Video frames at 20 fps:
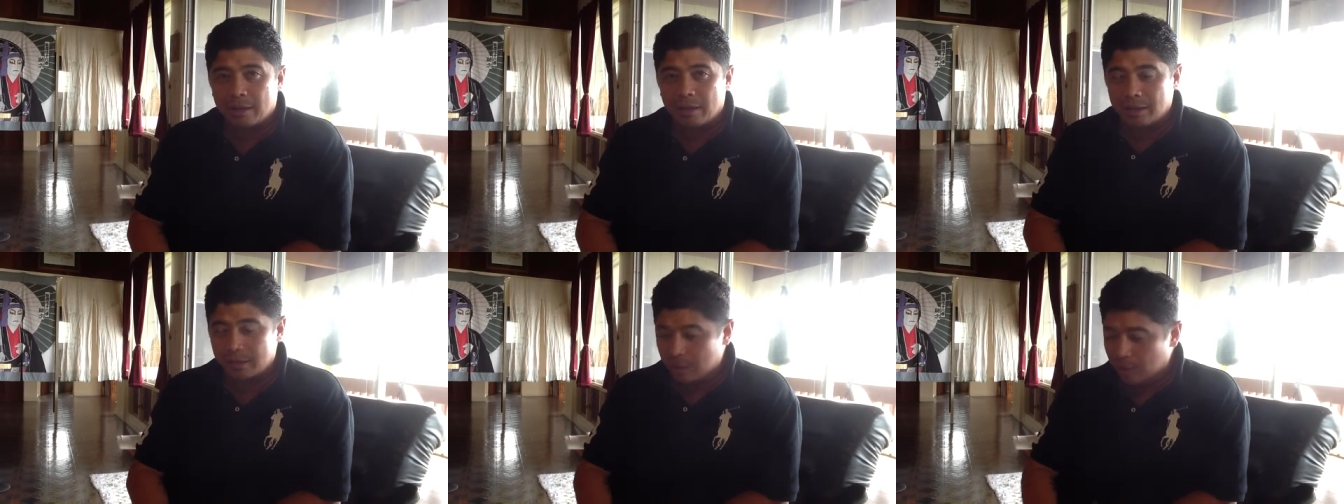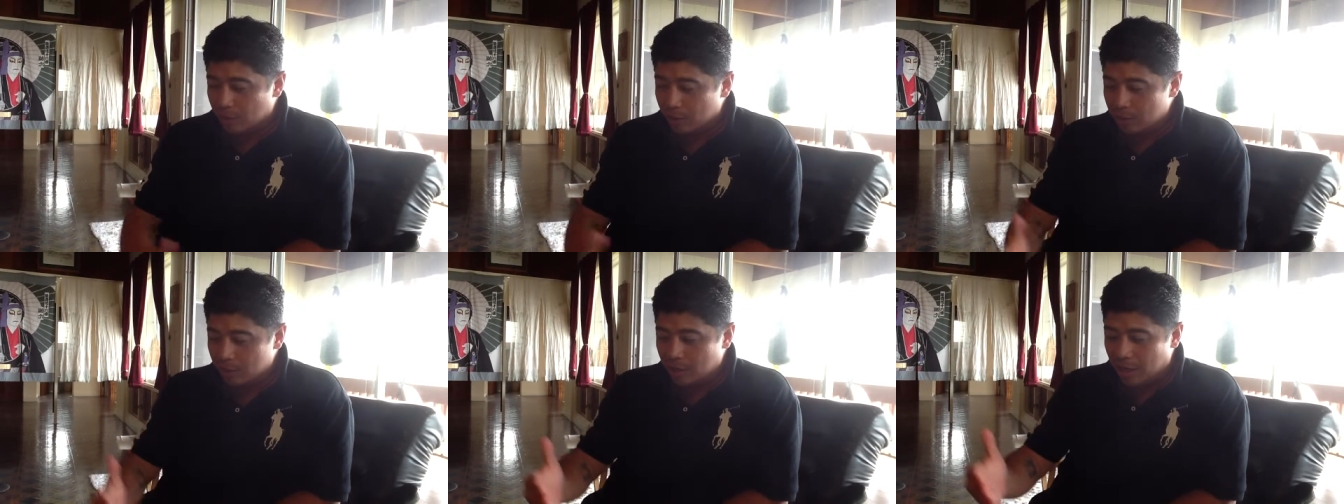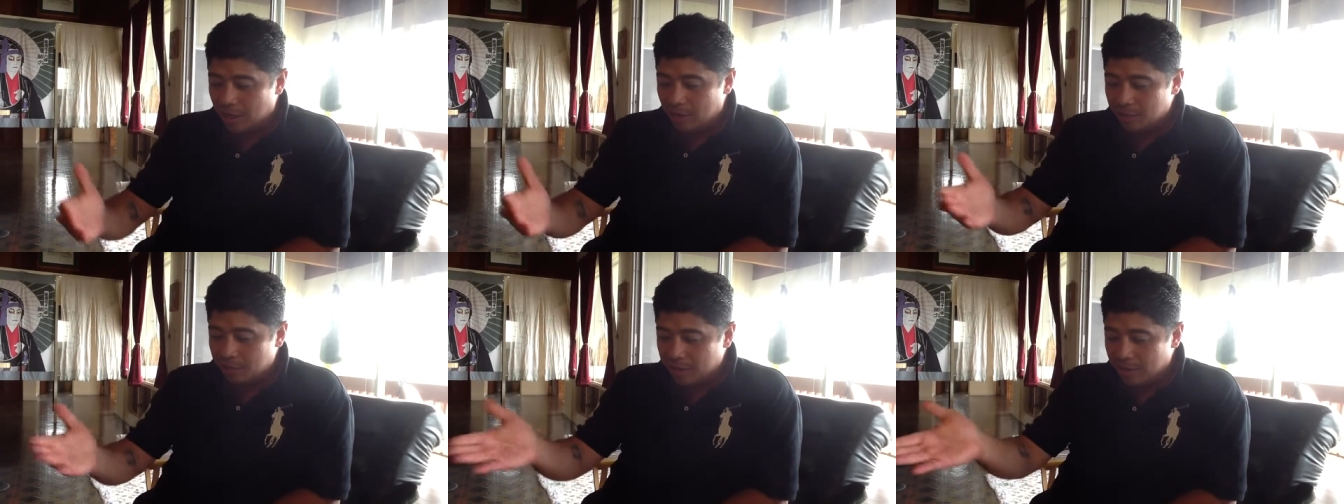You know, you're
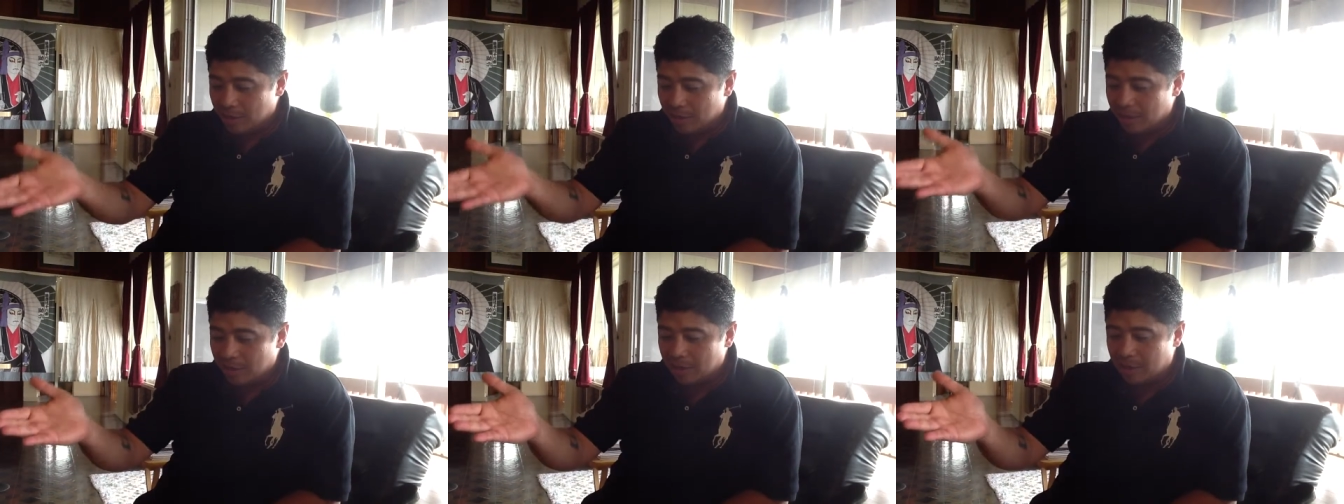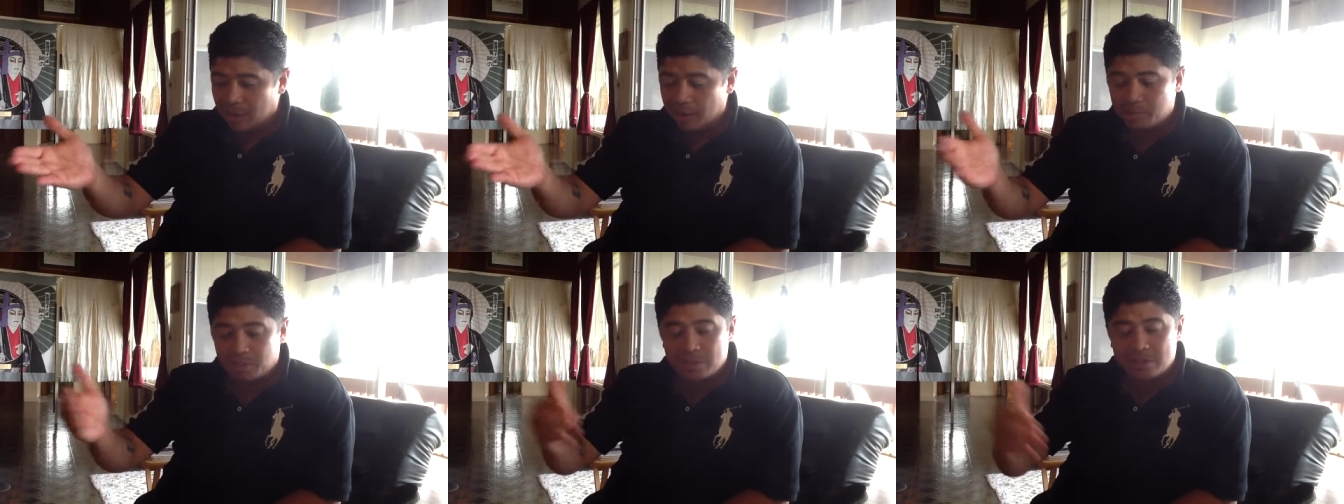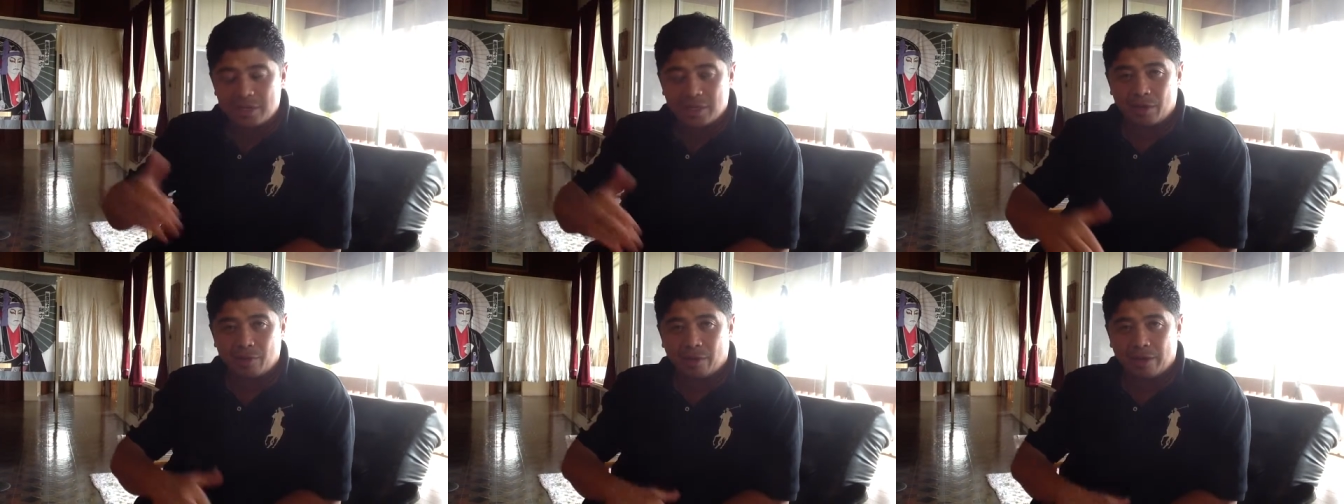not gonna be a, a
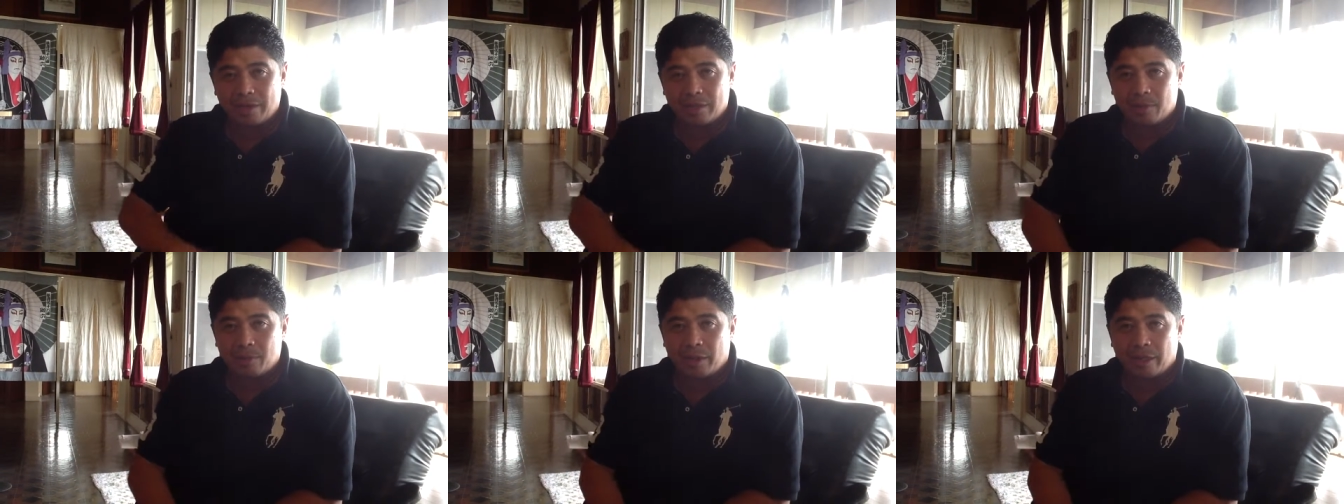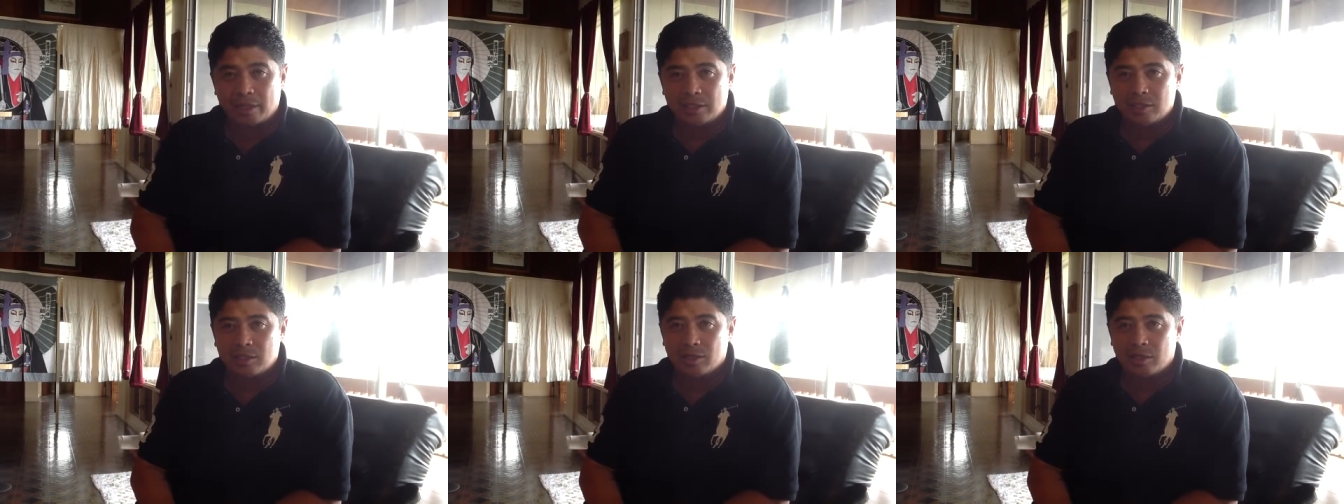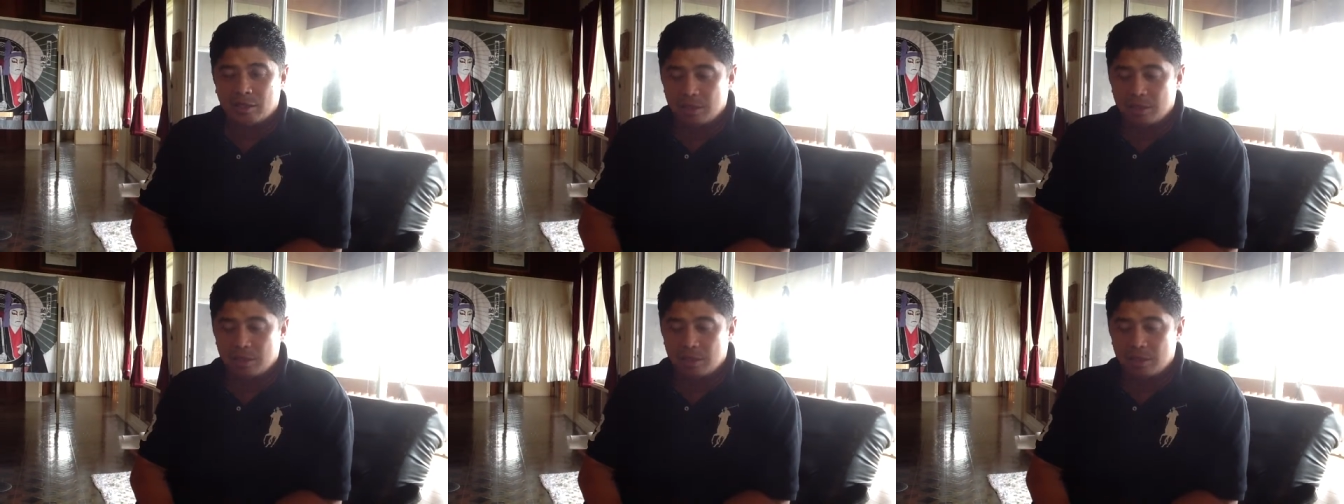person to ride the bikes